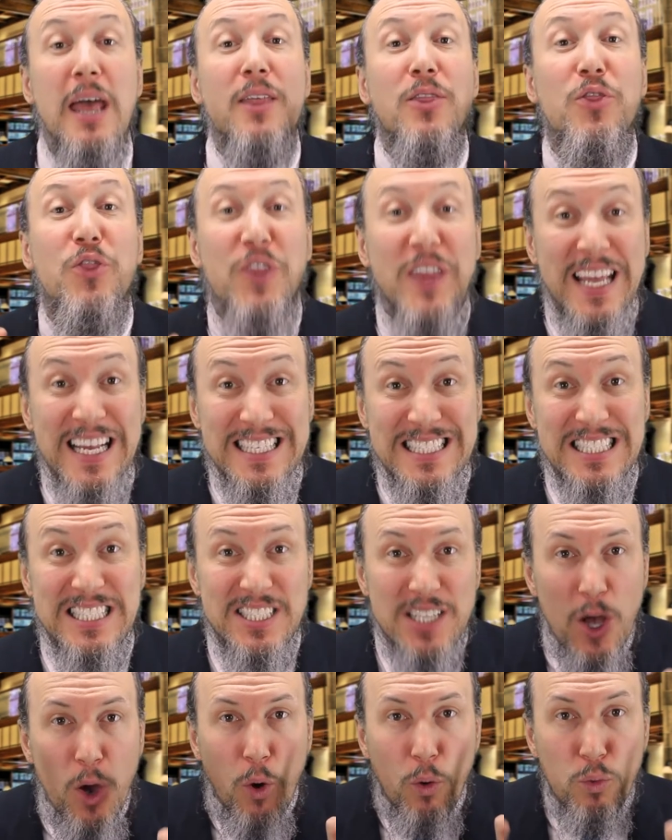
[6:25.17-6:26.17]

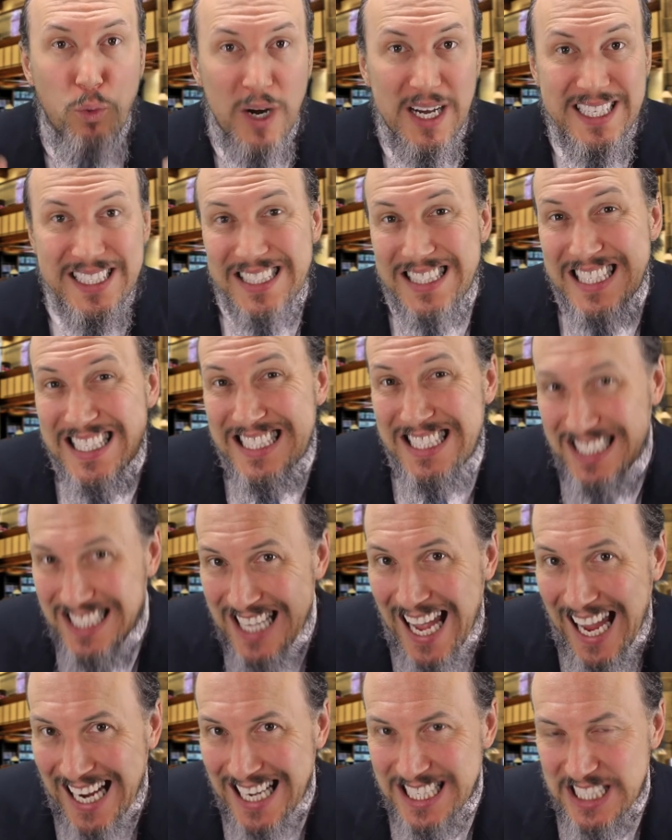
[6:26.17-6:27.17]
This was the
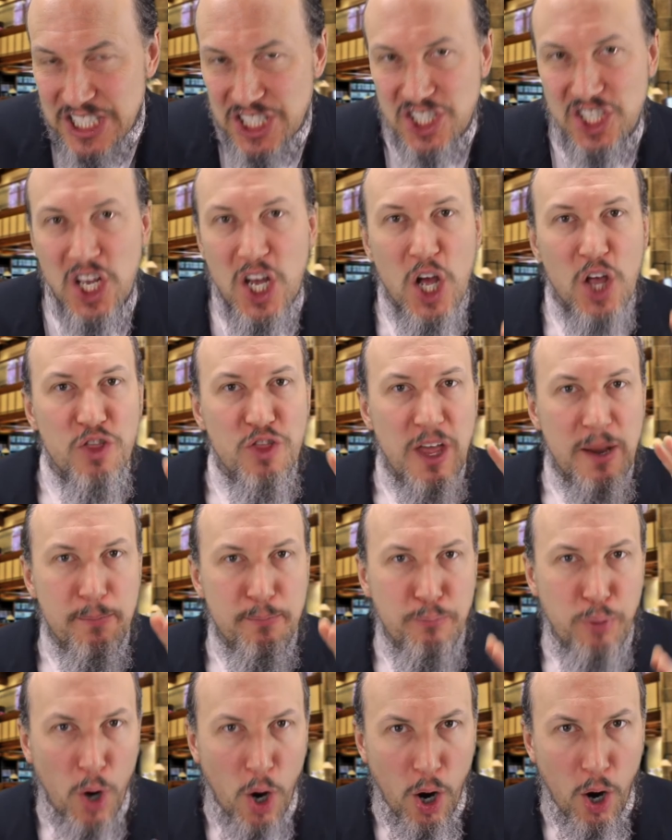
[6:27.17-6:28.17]
text
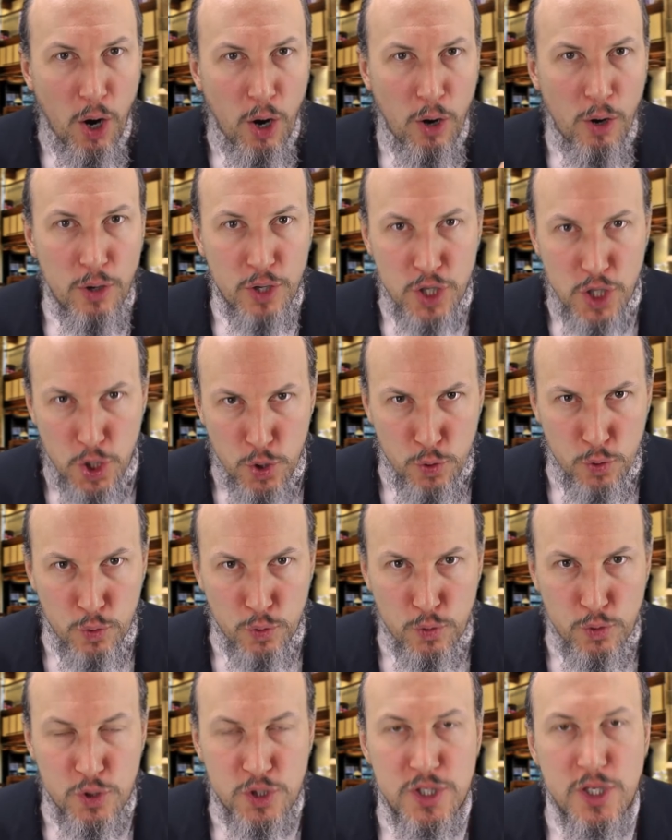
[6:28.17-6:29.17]
that Paul
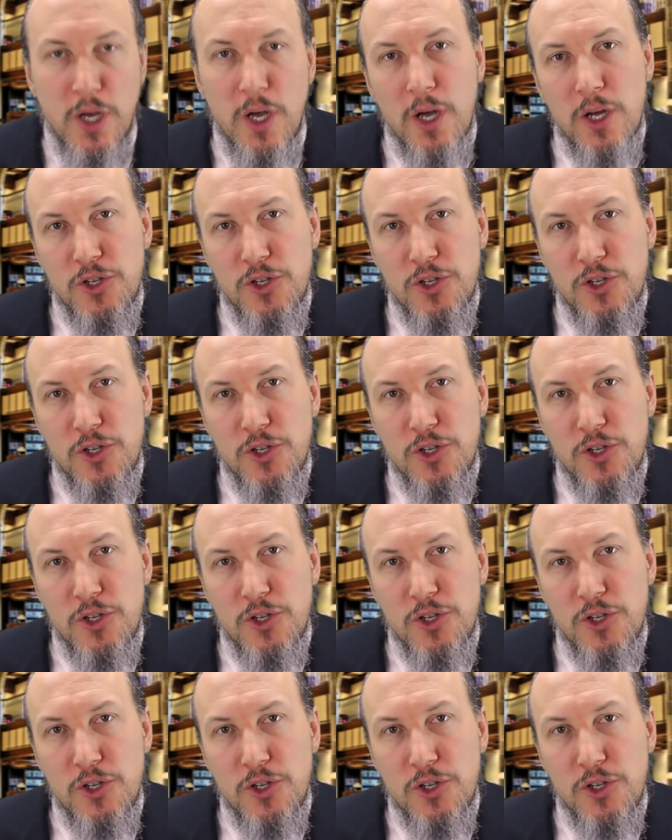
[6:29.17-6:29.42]
used